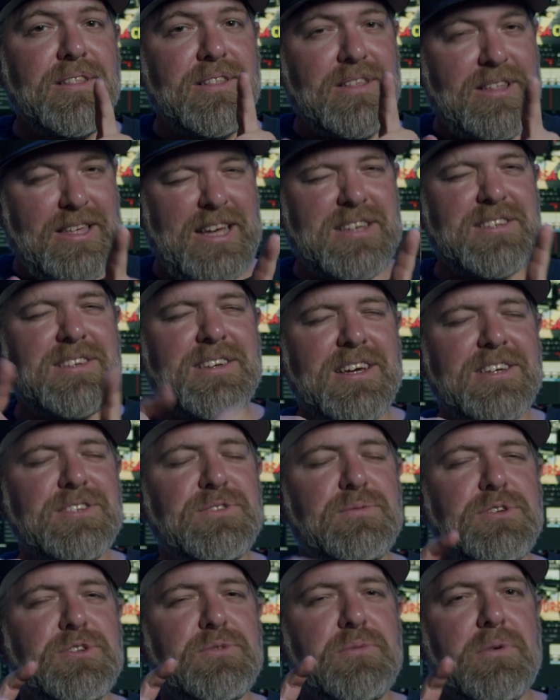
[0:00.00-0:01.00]

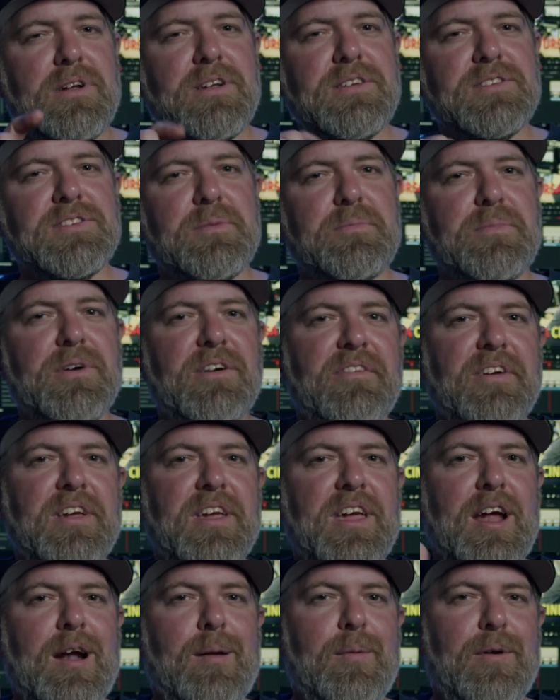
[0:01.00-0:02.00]
Guess which one is the perfect
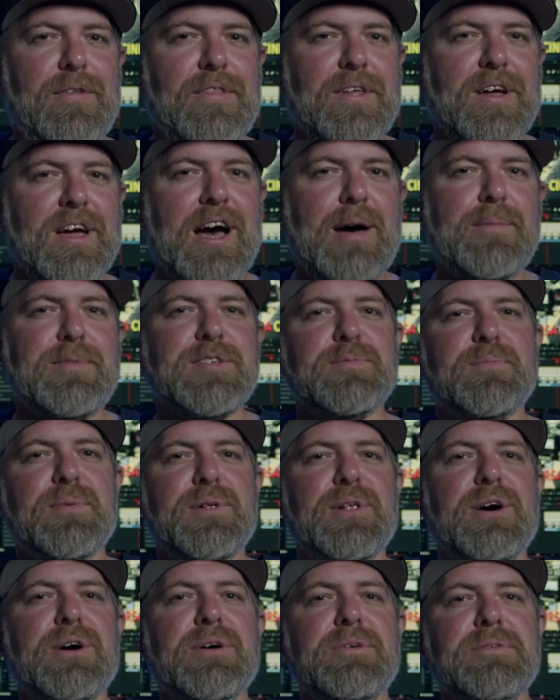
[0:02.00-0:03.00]
camera in the comments
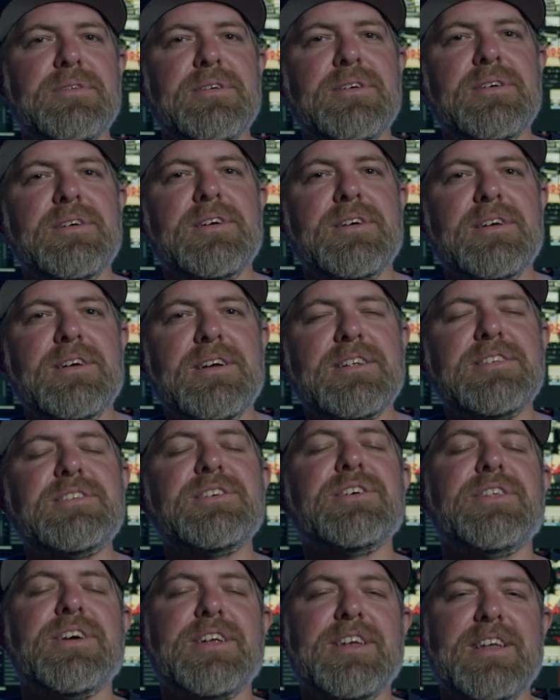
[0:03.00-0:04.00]
below.
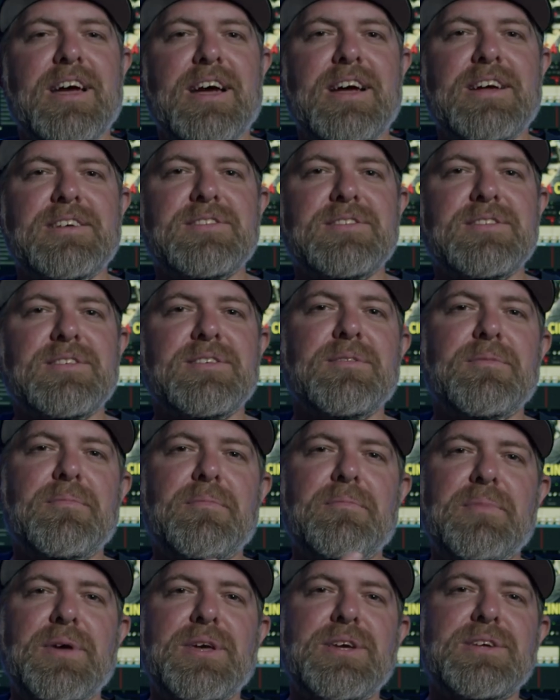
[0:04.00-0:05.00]
Until then, guys,
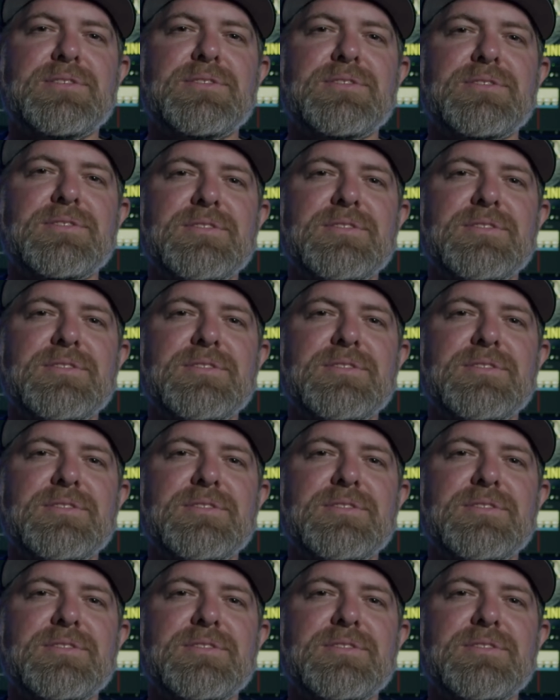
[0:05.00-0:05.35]
peace.